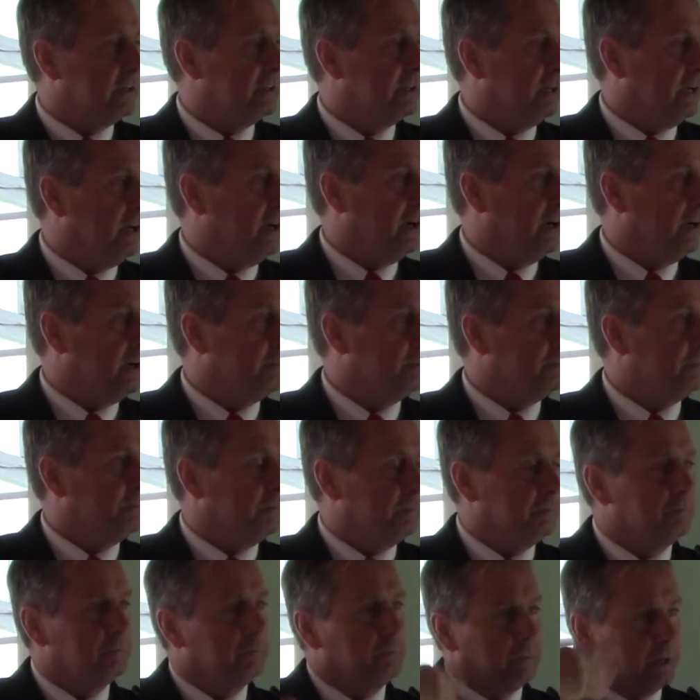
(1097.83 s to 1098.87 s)

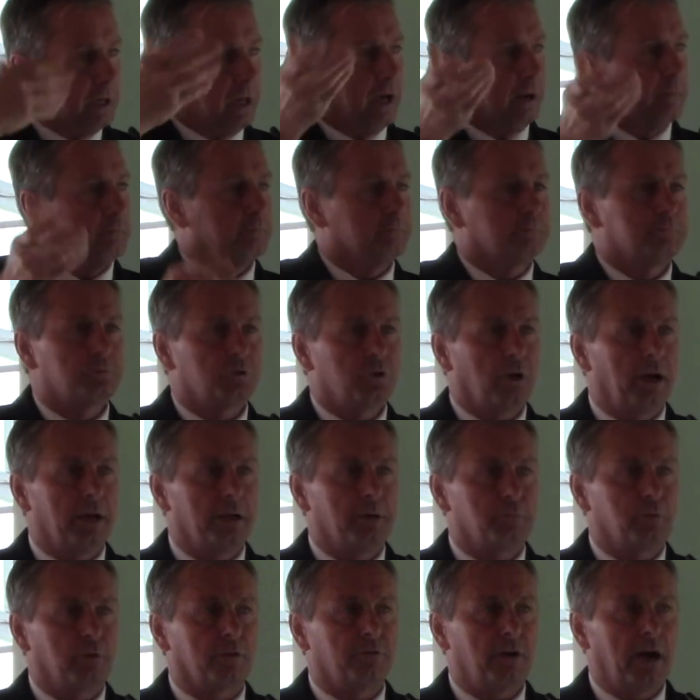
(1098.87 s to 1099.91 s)
when I'm trying
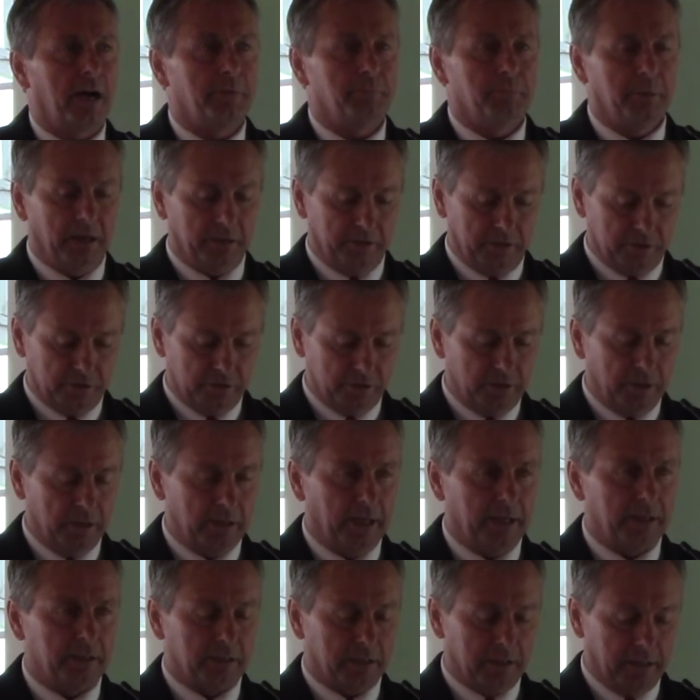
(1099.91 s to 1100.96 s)
to provide methods
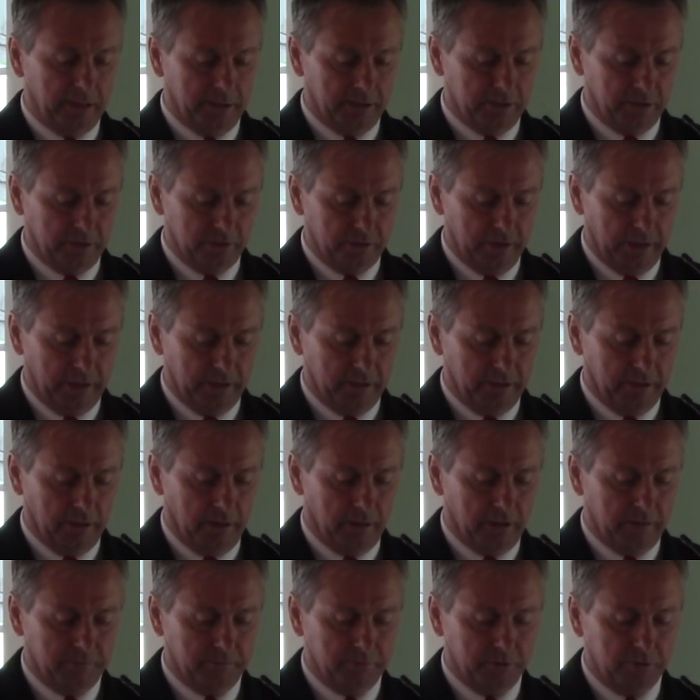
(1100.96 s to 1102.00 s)
today to kids and
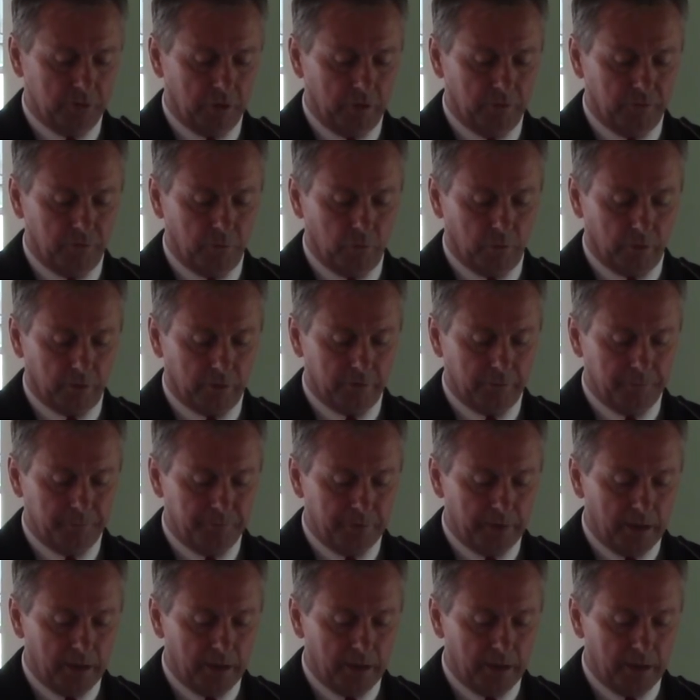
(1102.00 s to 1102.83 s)
so forth.